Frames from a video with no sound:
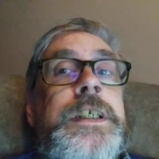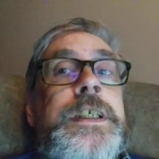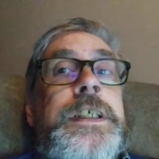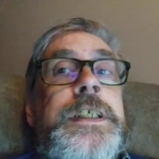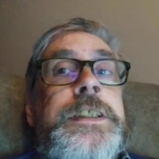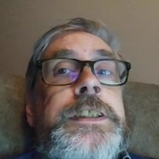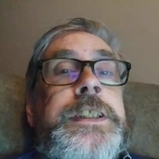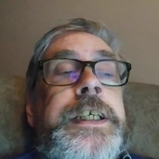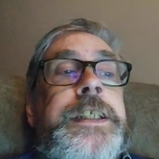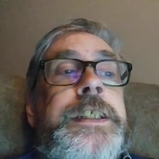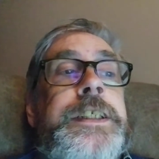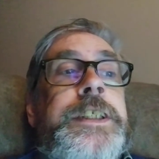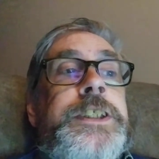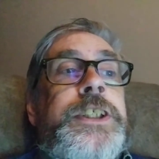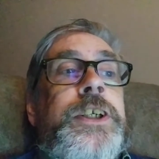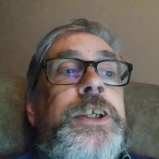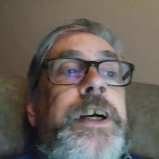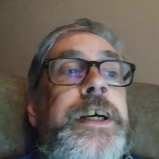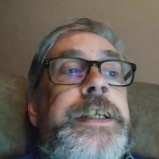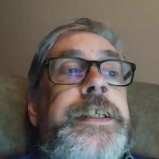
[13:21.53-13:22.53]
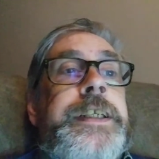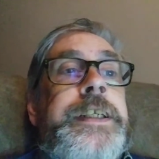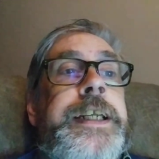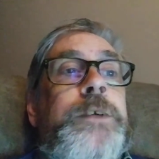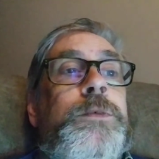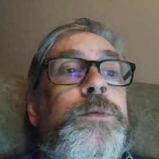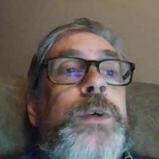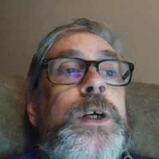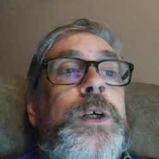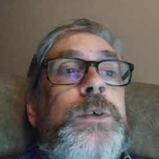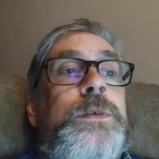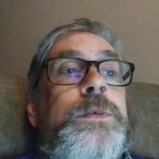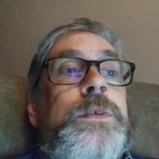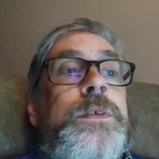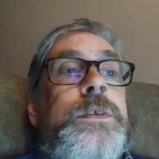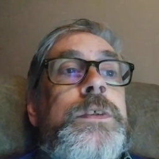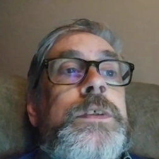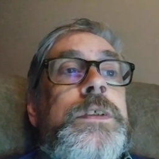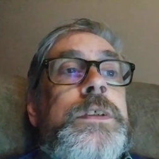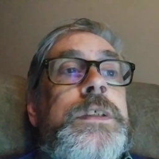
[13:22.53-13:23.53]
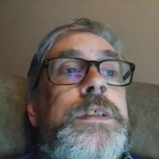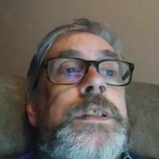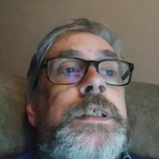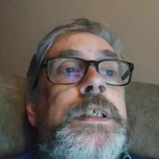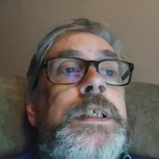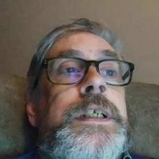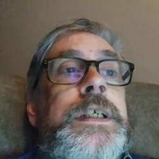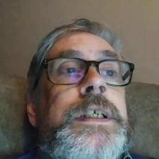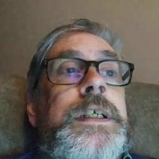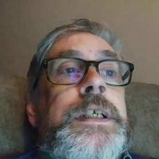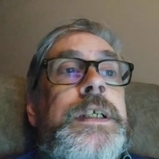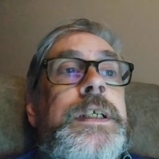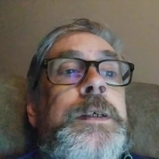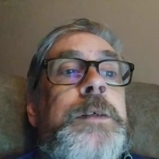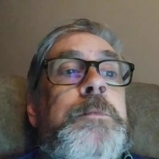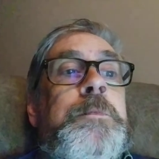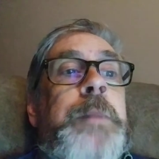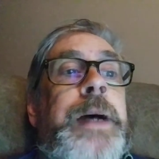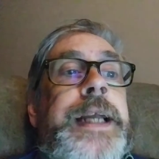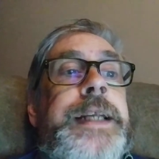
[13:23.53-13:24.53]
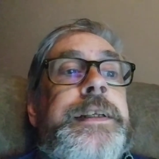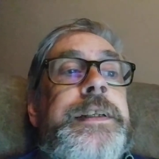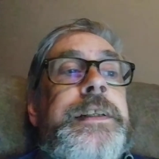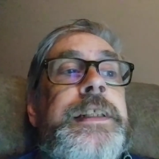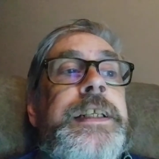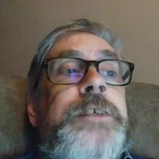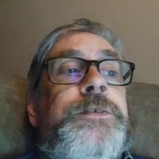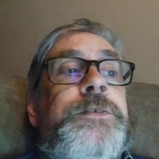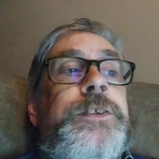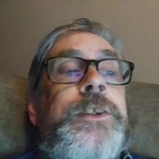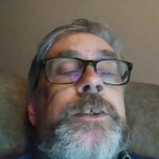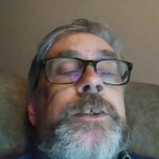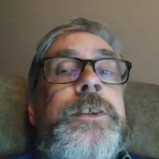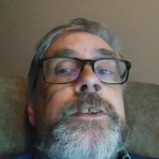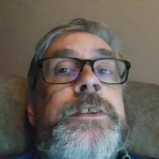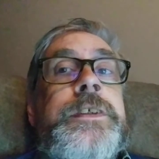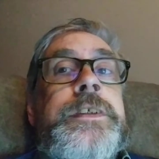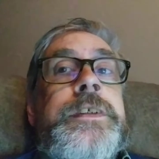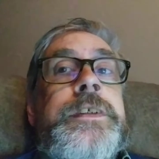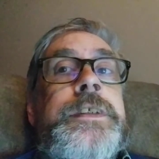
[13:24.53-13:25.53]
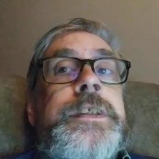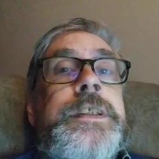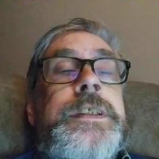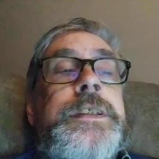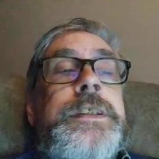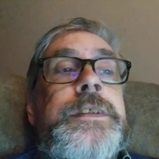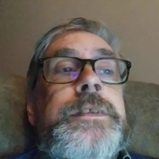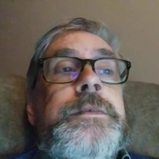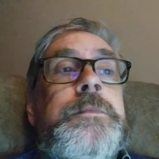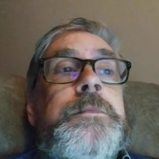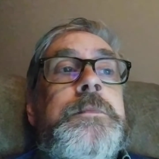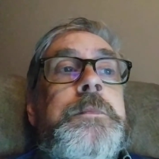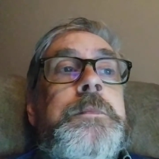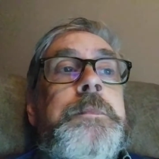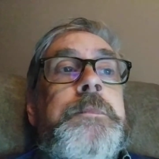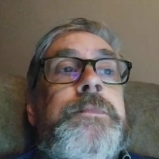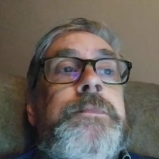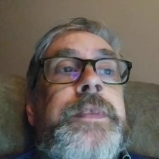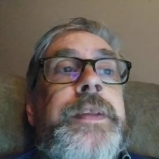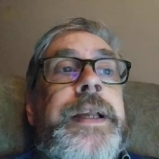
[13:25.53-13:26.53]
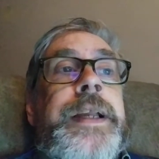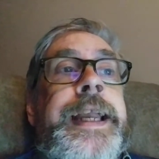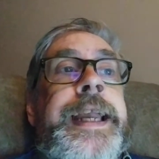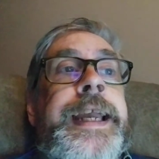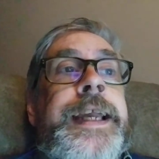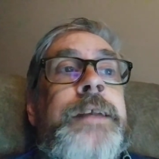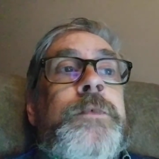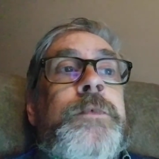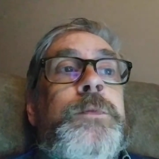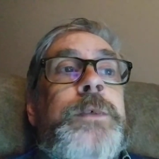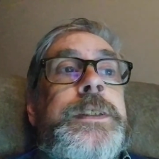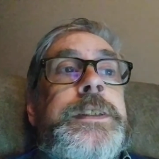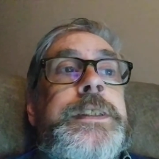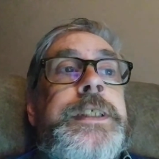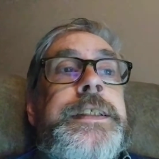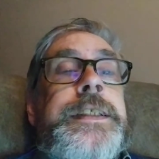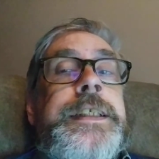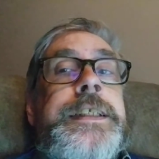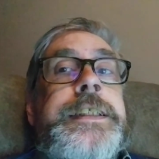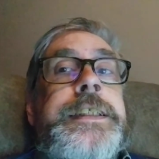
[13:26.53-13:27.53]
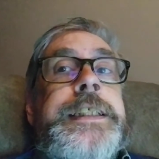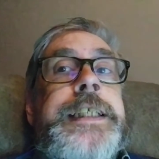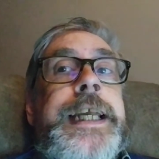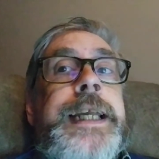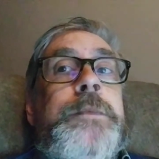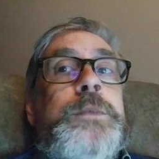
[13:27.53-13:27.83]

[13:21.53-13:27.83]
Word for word: signature on it. He wrote My Deliverer and was in the same